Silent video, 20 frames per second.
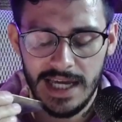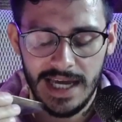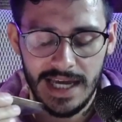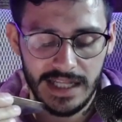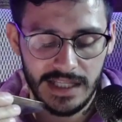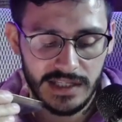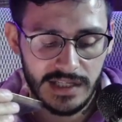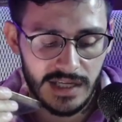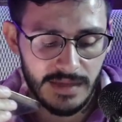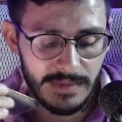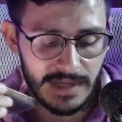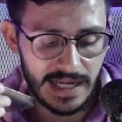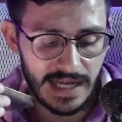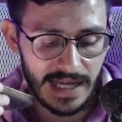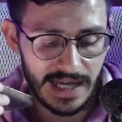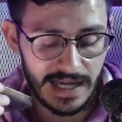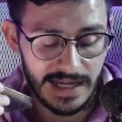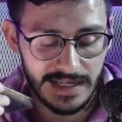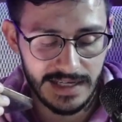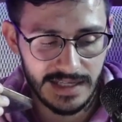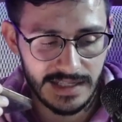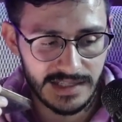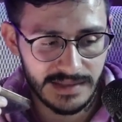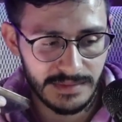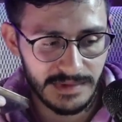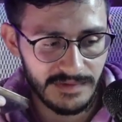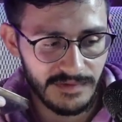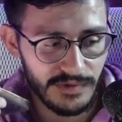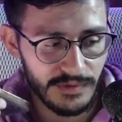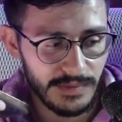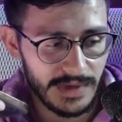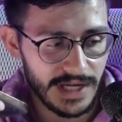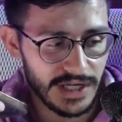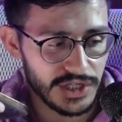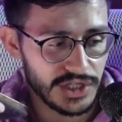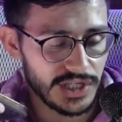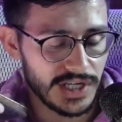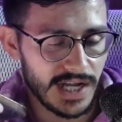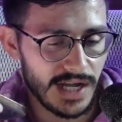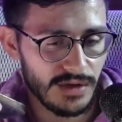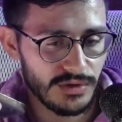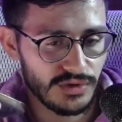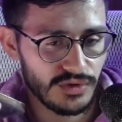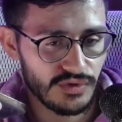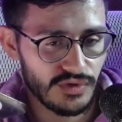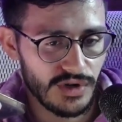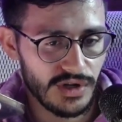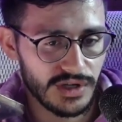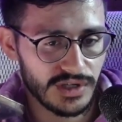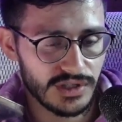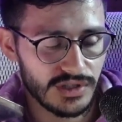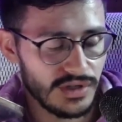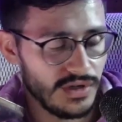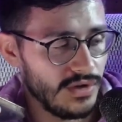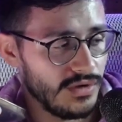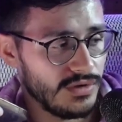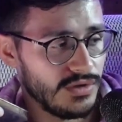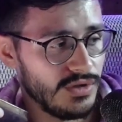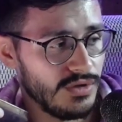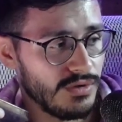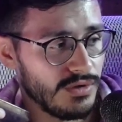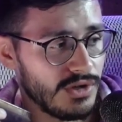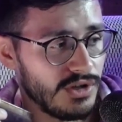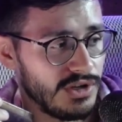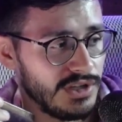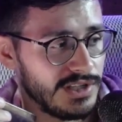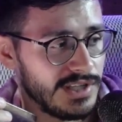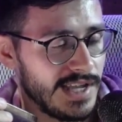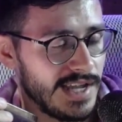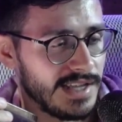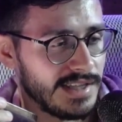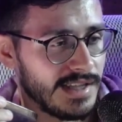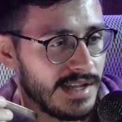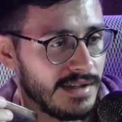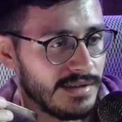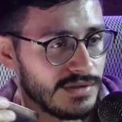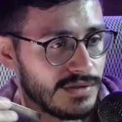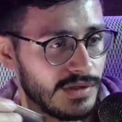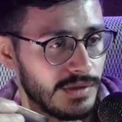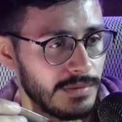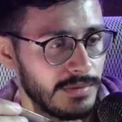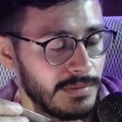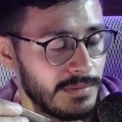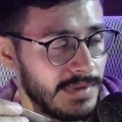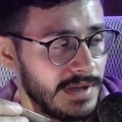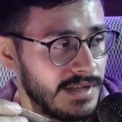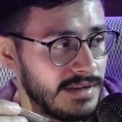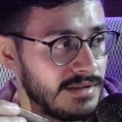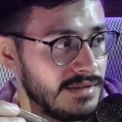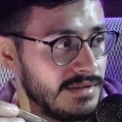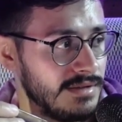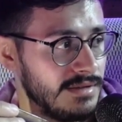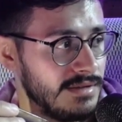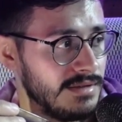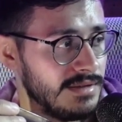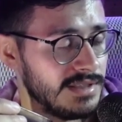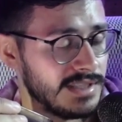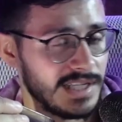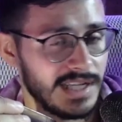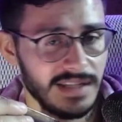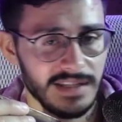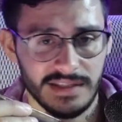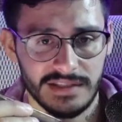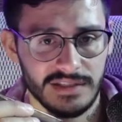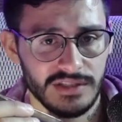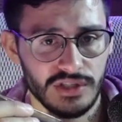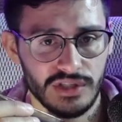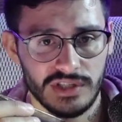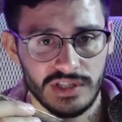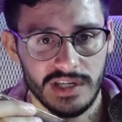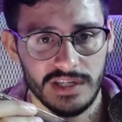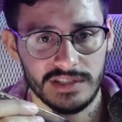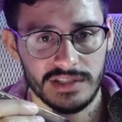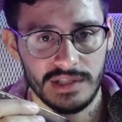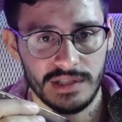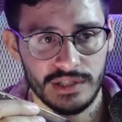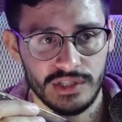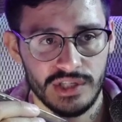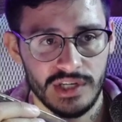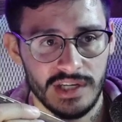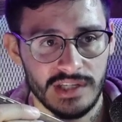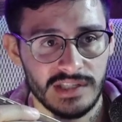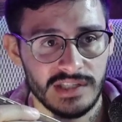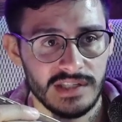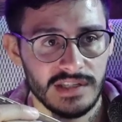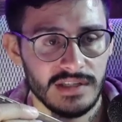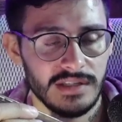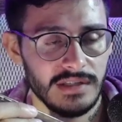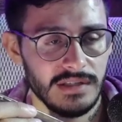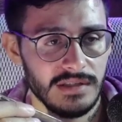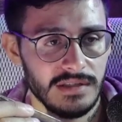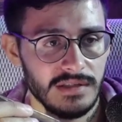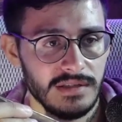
Hey, Timmy, I need some information. How strong is Goku and could he take down Superman? Let's just cut to the chase.